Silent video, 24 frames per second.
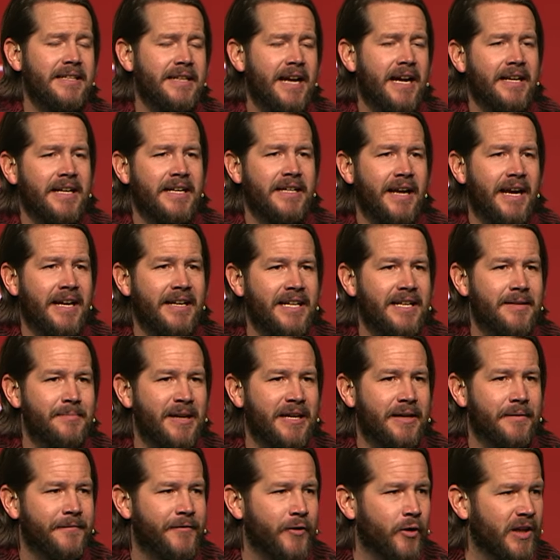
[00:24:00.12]
I need, I need to make
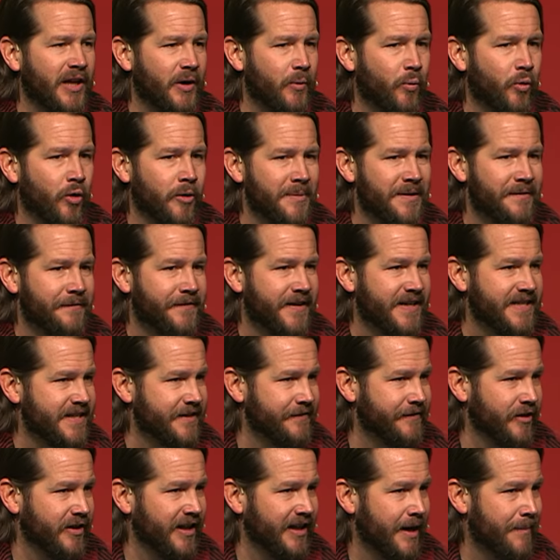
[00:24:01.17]
them feel like warm and fuzzy
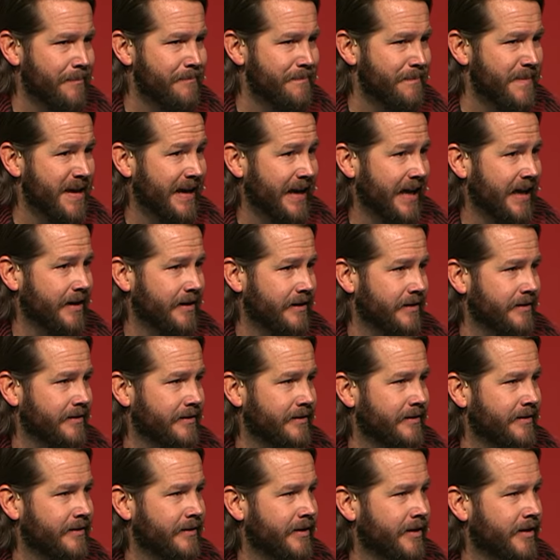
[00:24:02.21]
for like a minute
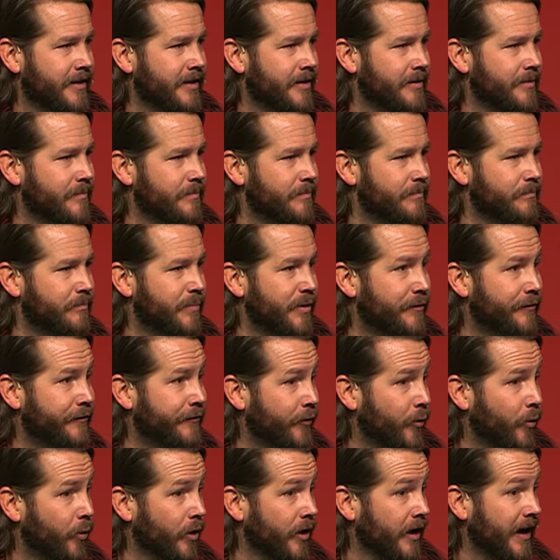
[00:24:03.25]

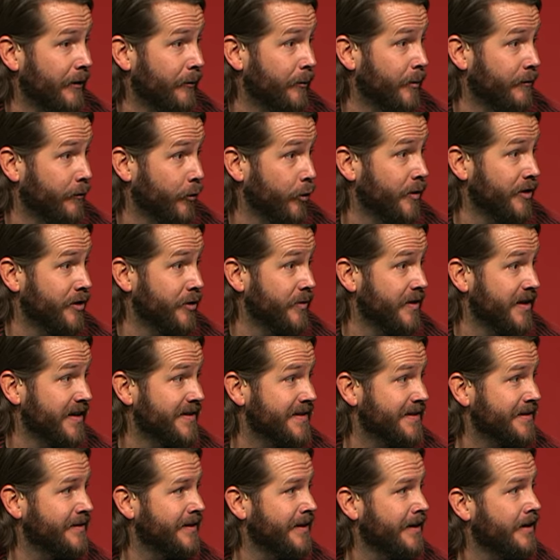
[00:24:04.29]
before, before we do
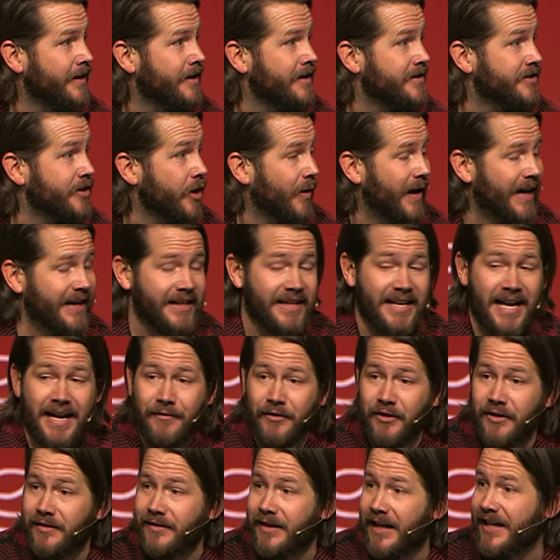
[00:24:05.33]
this. So I didn't, have
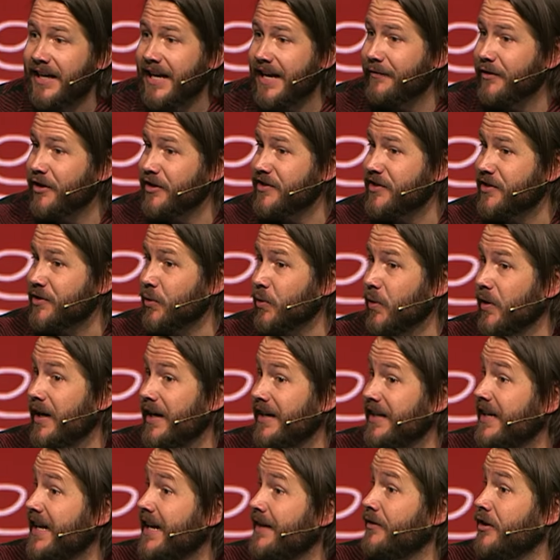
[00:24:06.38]
a, I didn't have a good story. I
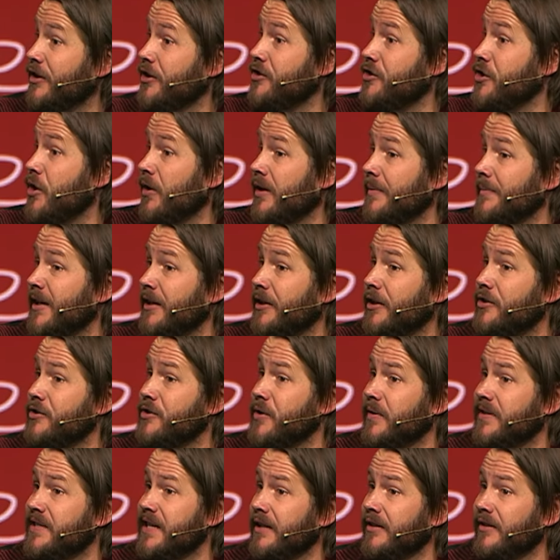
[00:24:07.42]
didn't have a good joke. I'm not a good
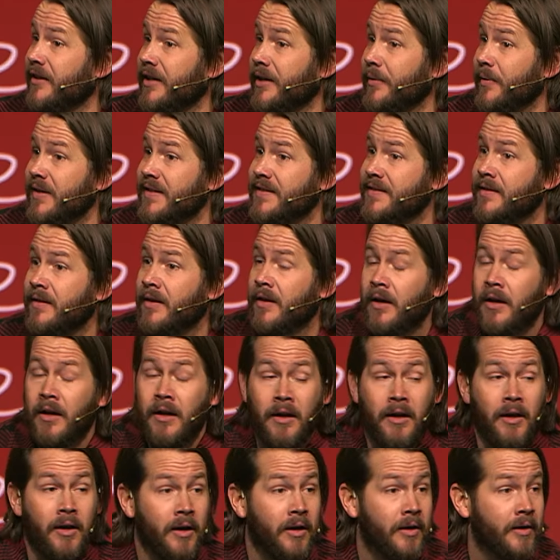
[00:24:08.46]
joke teller, anyways.
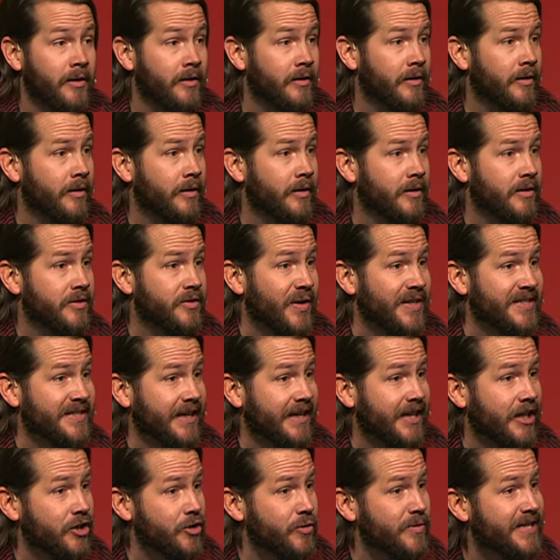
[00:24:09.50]
So I said,
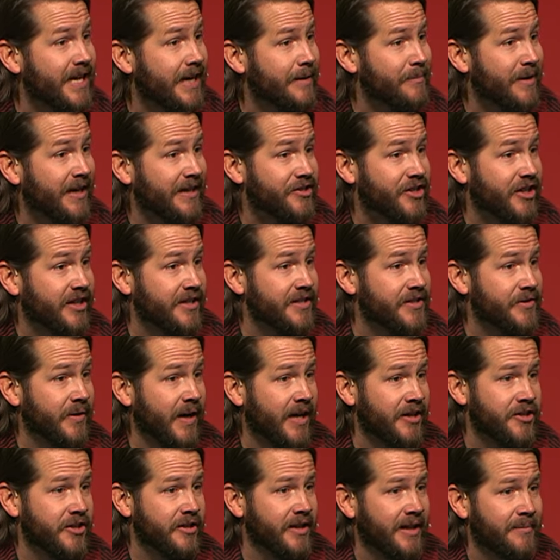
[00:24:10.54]
can you take my chicken
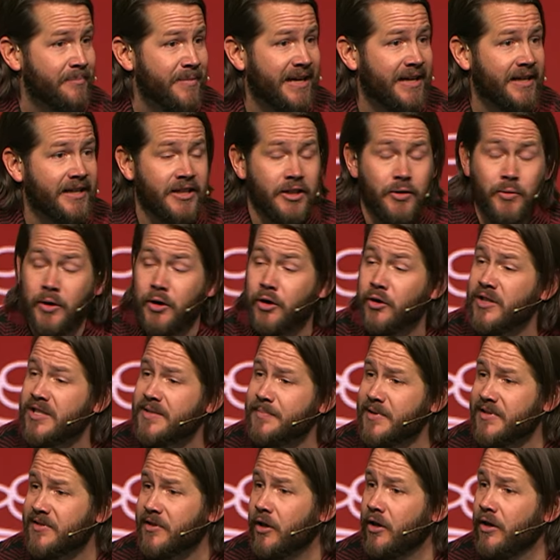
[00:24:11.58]
scratch and like make it into a
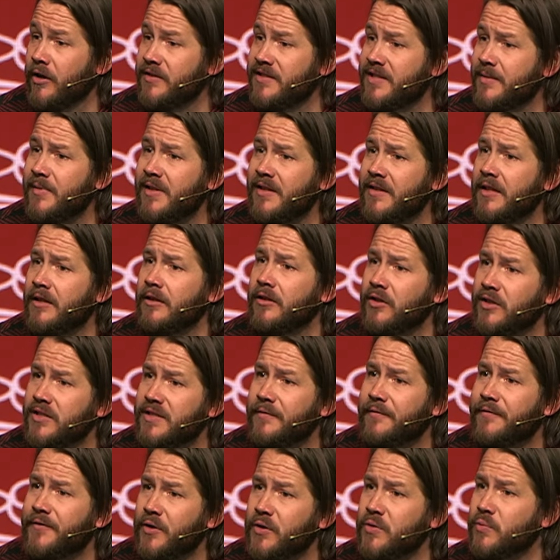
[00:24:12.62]
Christmas card, something that looks
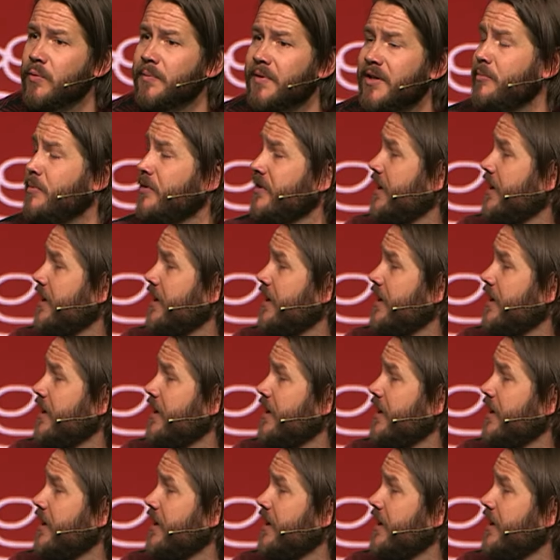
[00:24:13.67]
and feels warm? Can you put